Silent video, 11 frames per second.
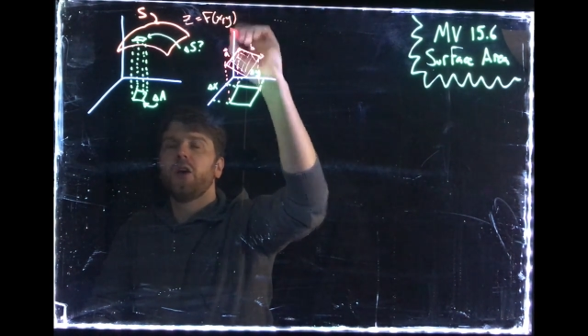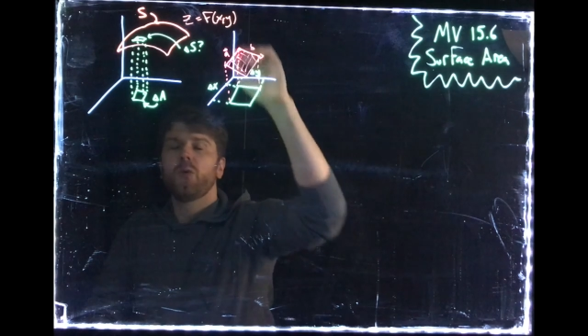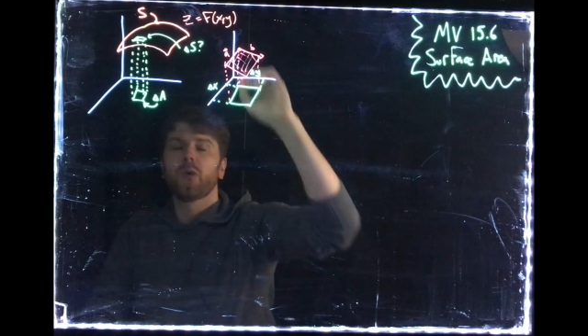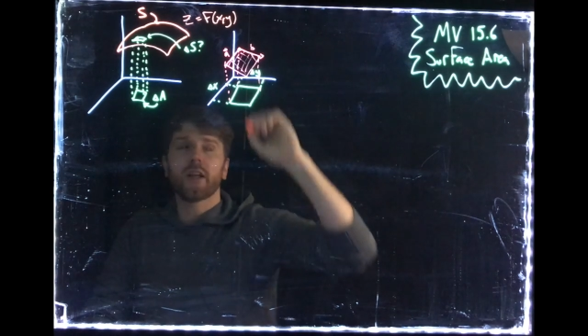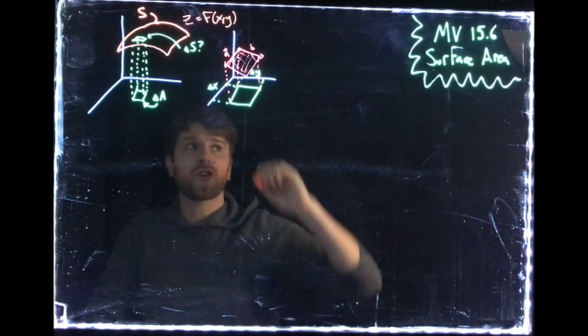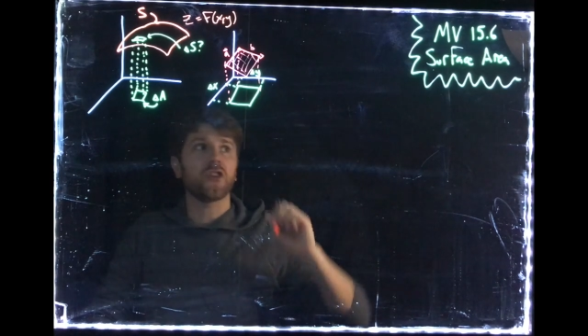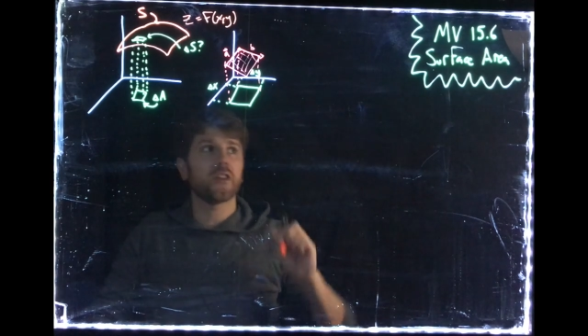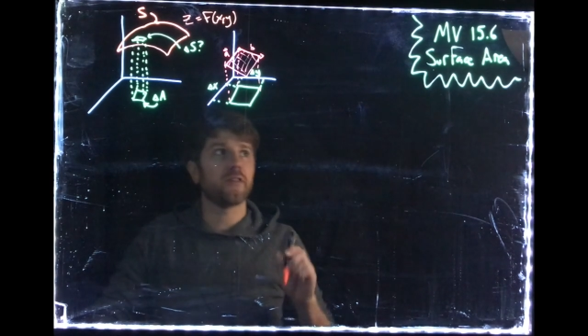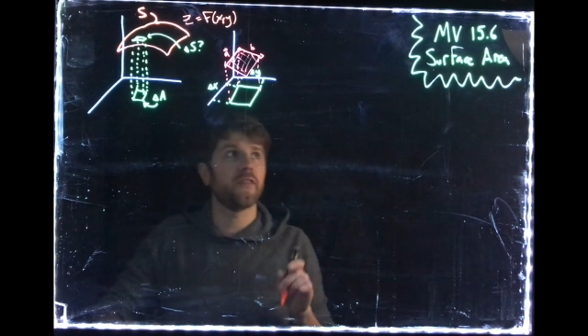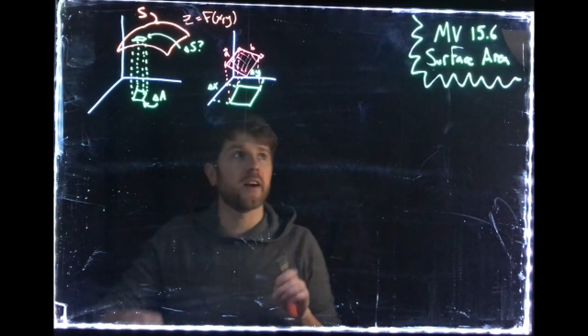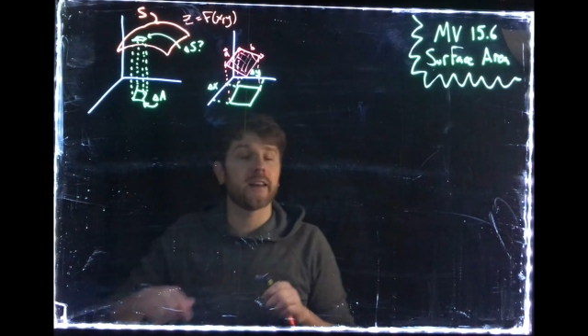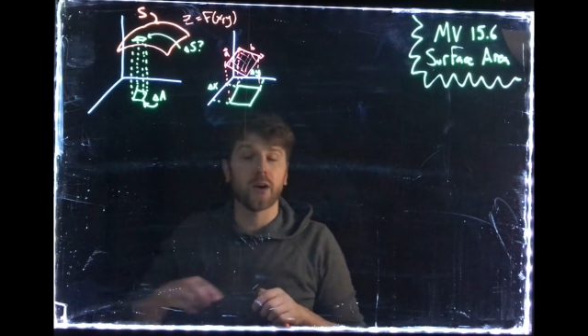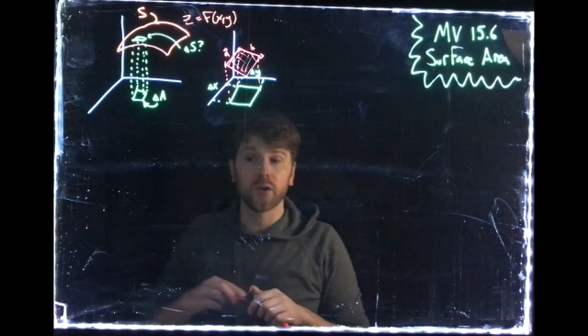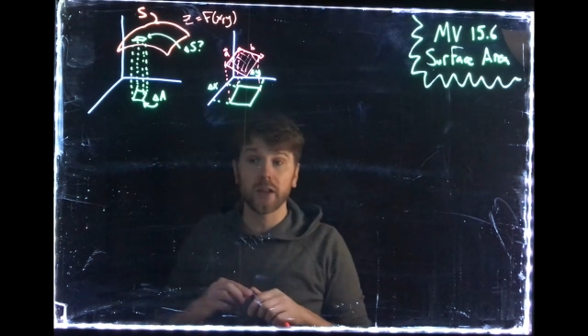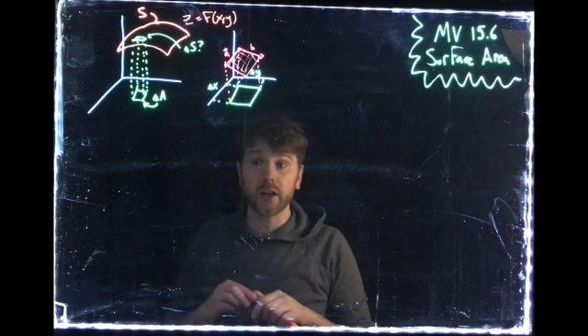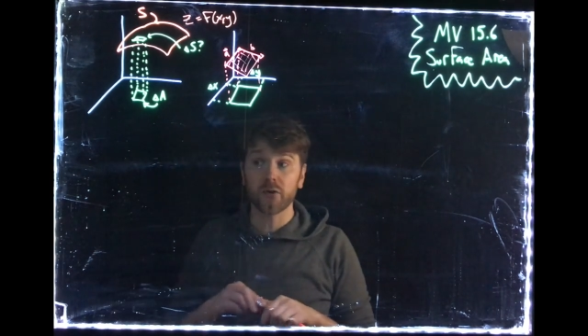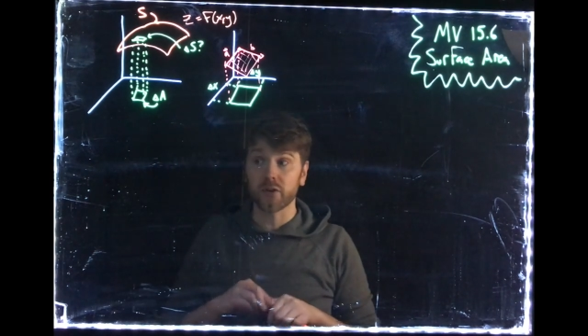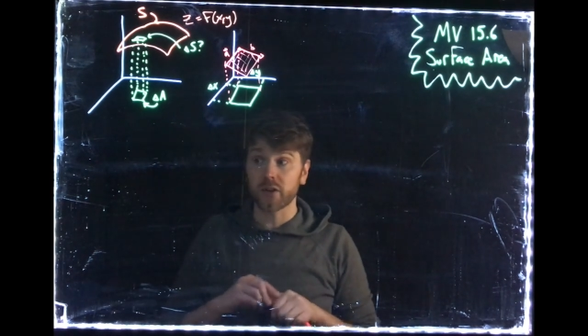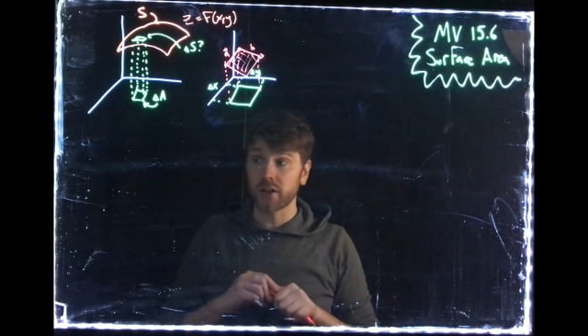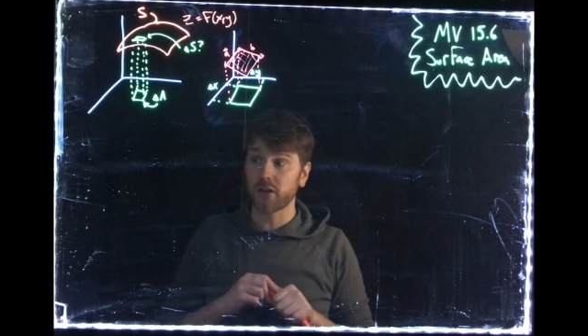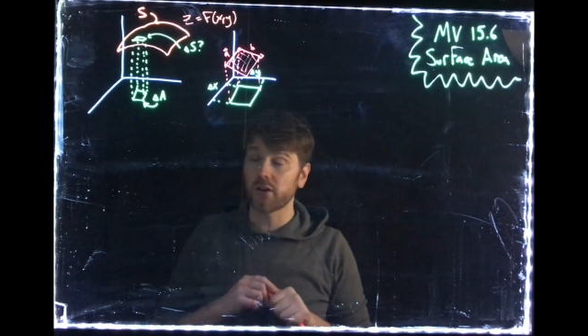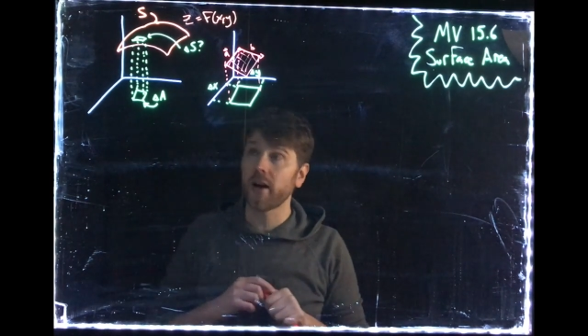We'll actually find out later in the
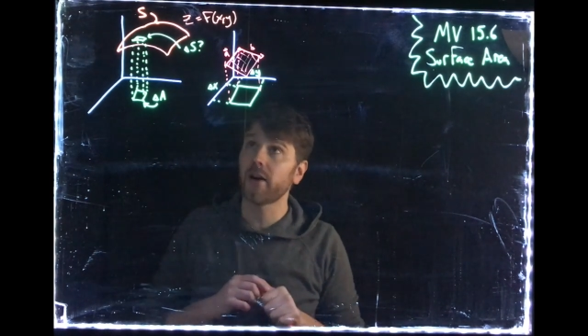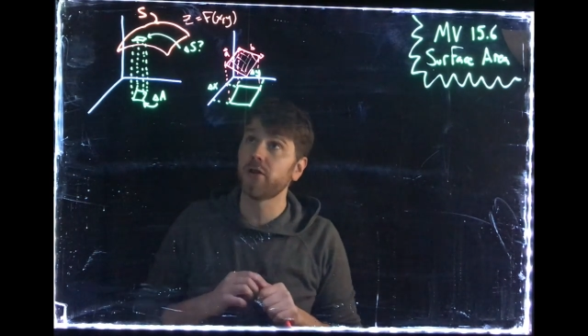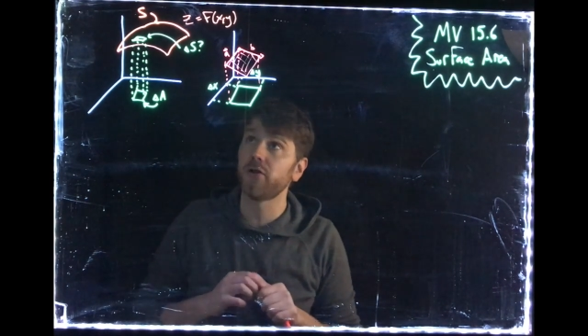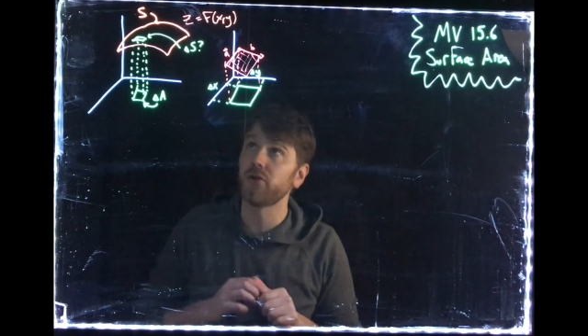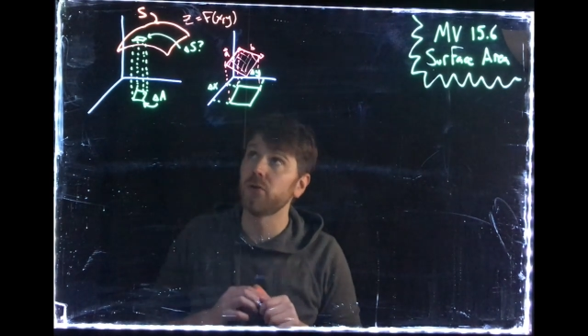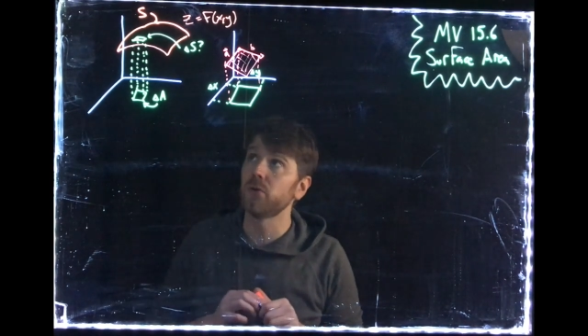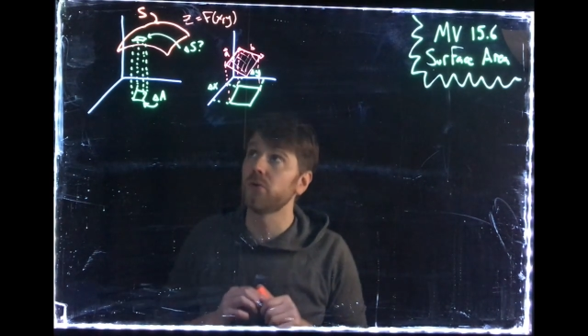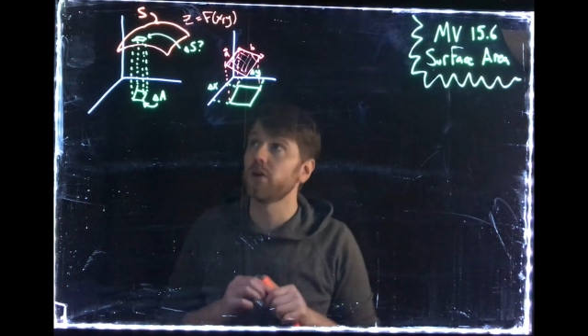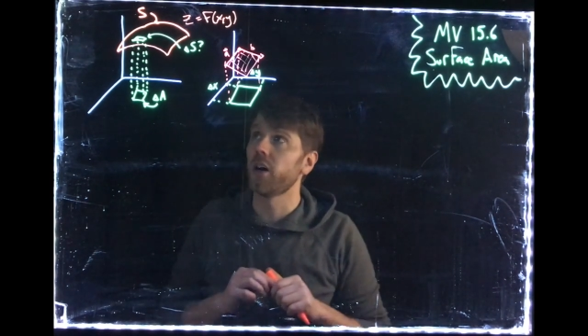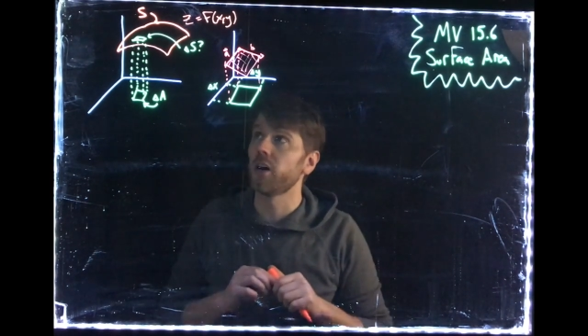year how to do